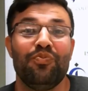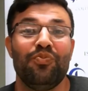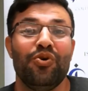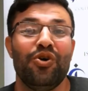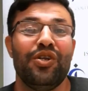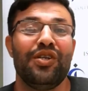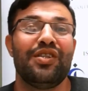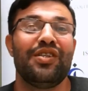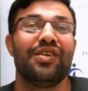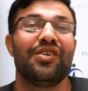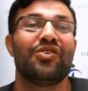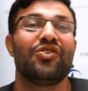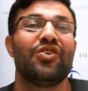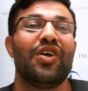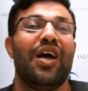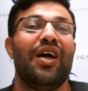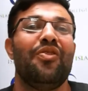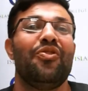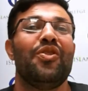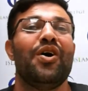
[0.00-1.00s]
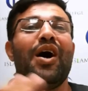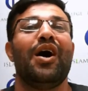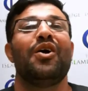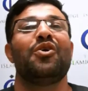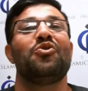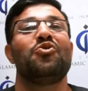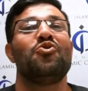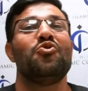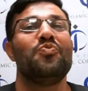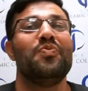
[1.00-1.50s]
politics and the
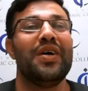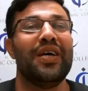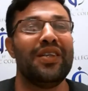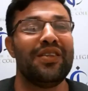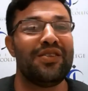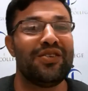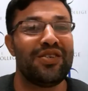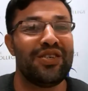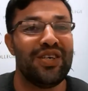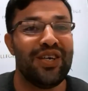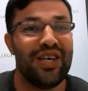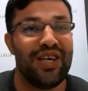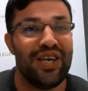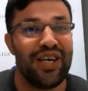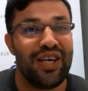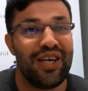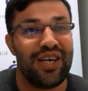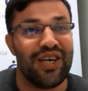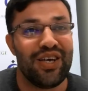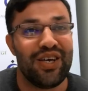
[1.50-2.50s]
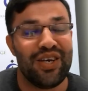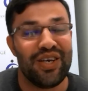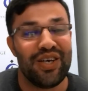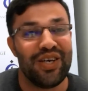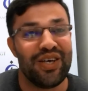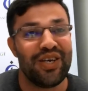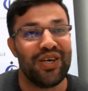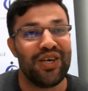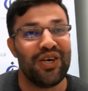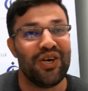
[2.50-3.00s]
argument
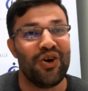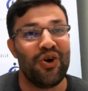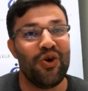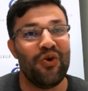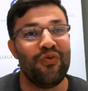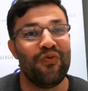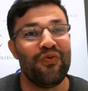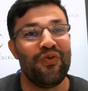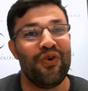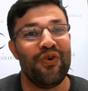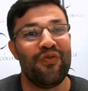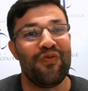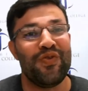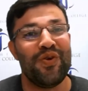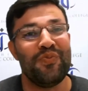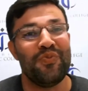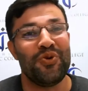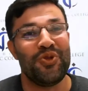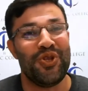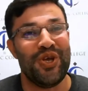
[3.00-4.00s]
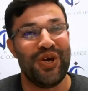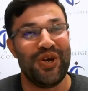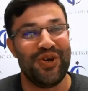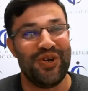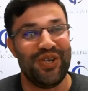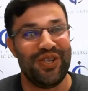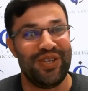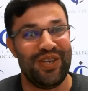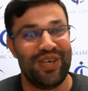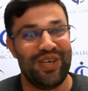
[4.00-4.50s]
of the
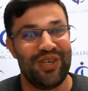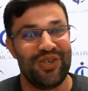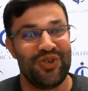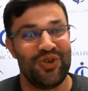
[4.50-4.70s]
modernity.